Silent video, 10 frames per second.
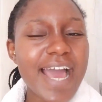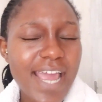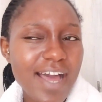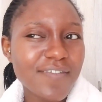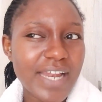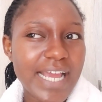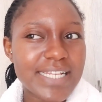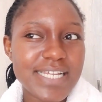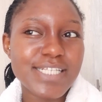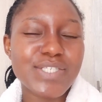I have
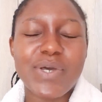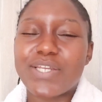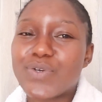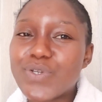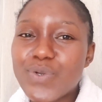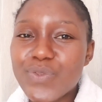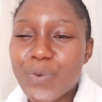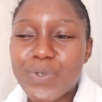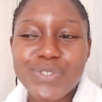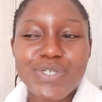liked it, so I don't know
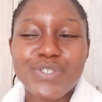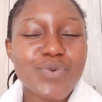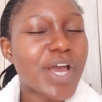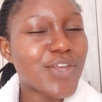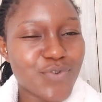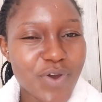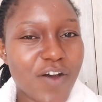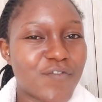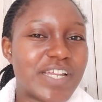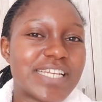the reason as to why you
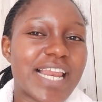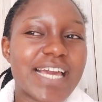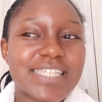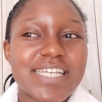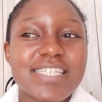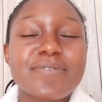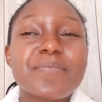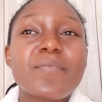haven't liked it.